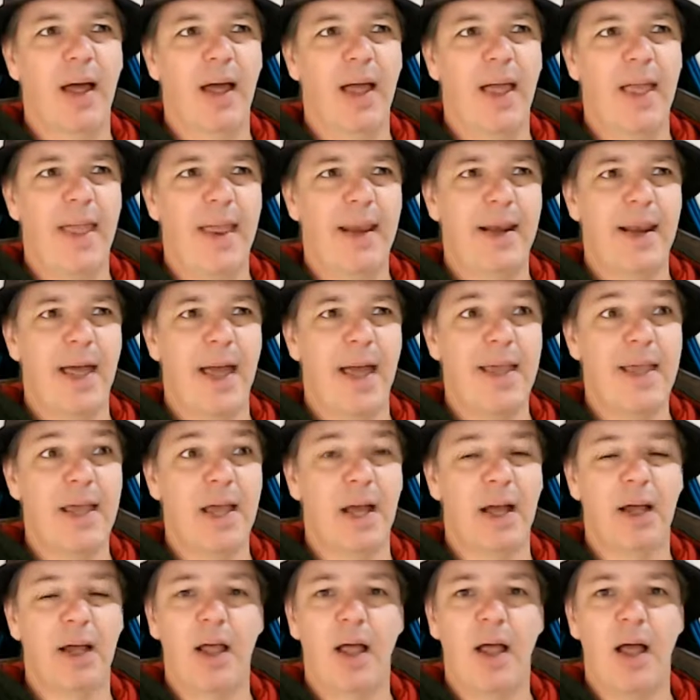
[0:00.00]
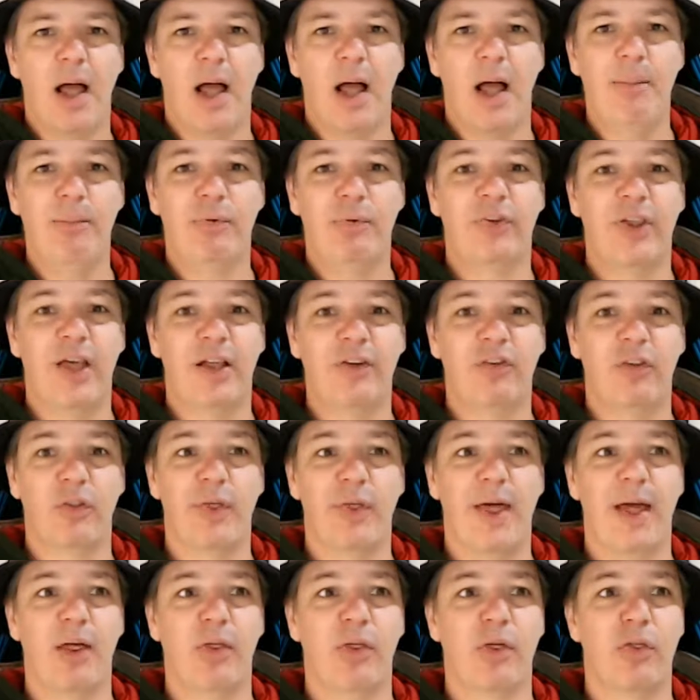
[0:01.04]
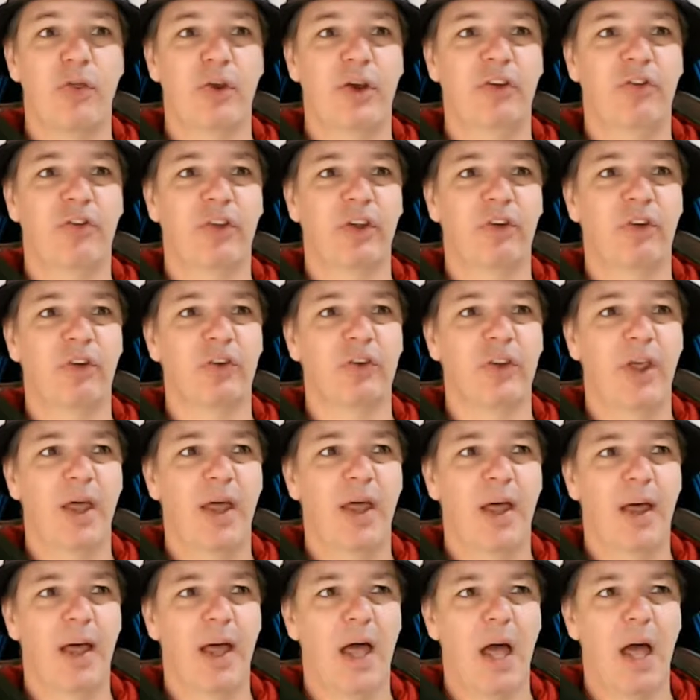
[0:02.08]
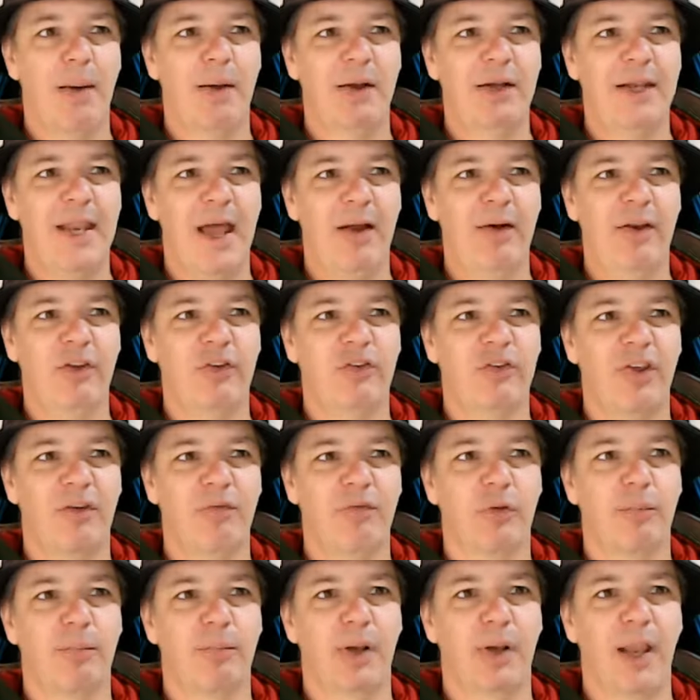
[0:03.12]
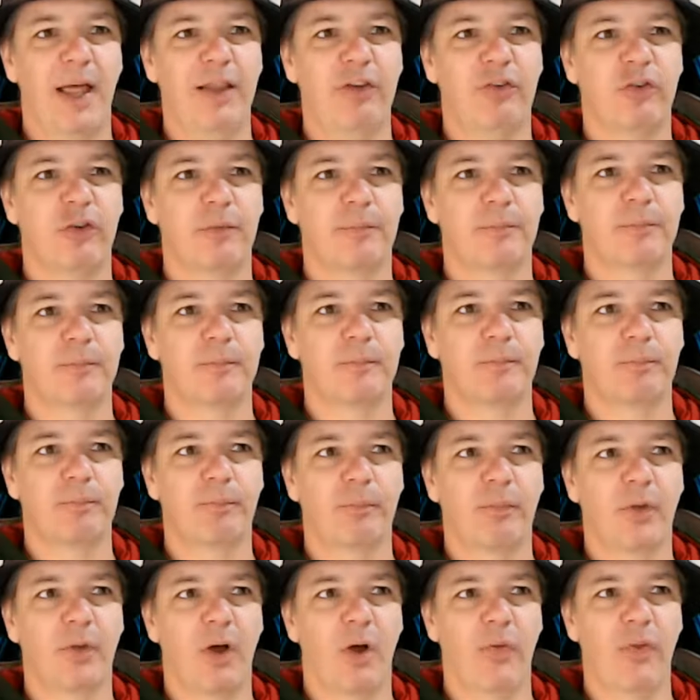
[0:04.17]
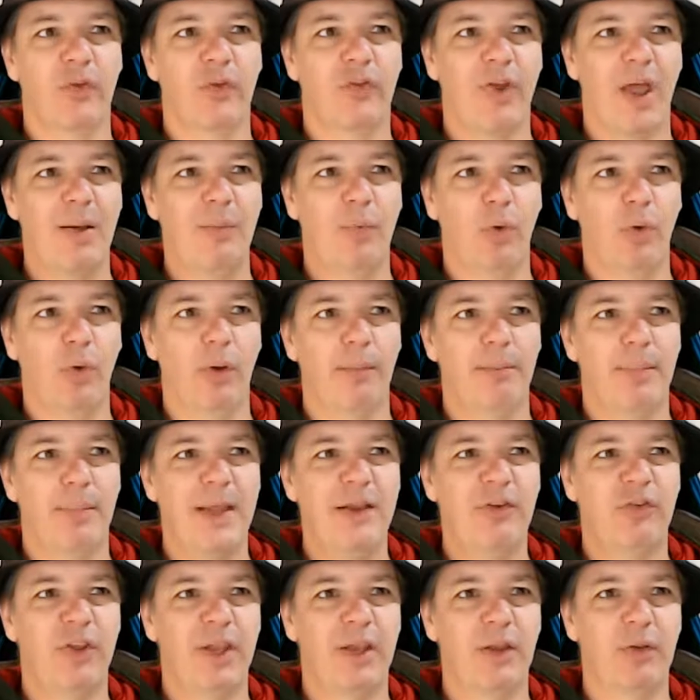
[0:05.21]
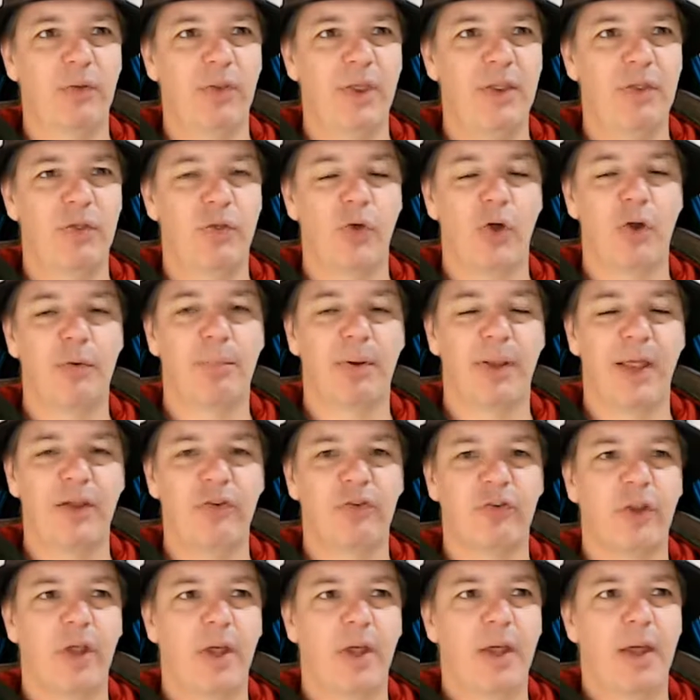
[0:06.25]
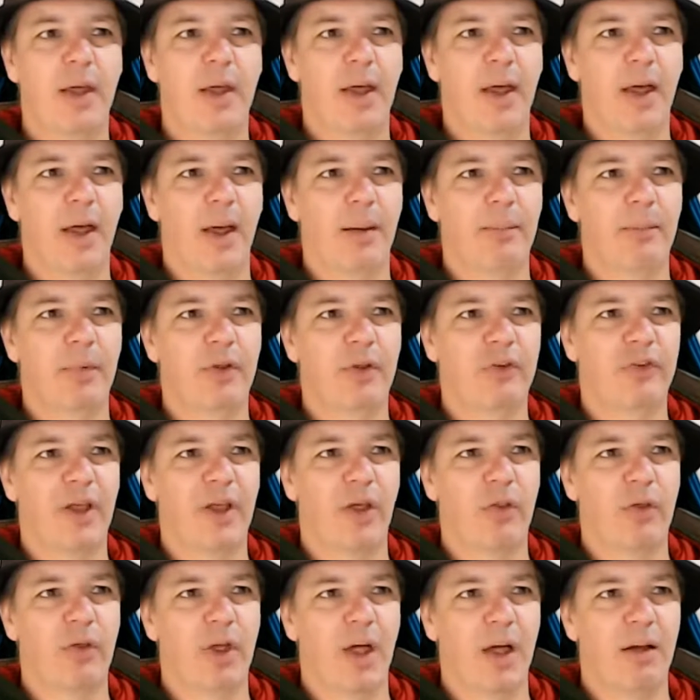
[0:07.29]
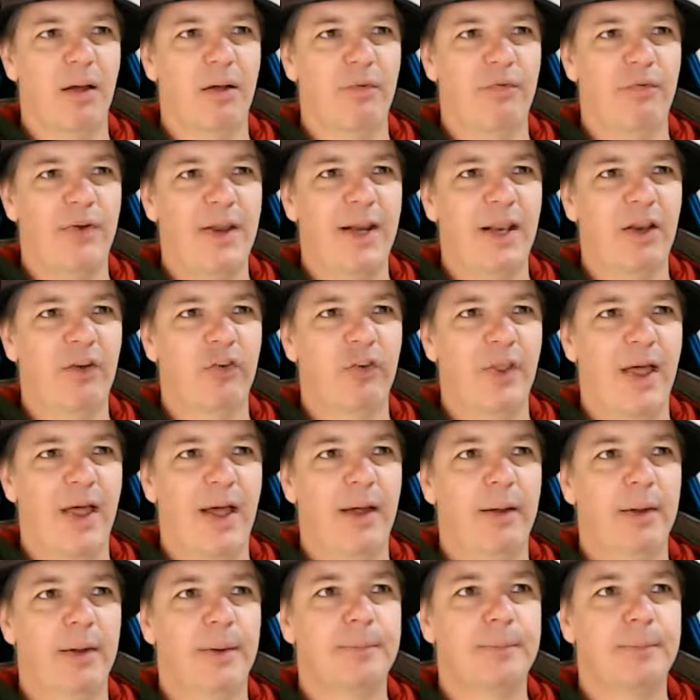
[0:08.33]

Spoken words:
in a upset there. The 36ers down in 7th place on the table, beating the 3rd place South Phoenix there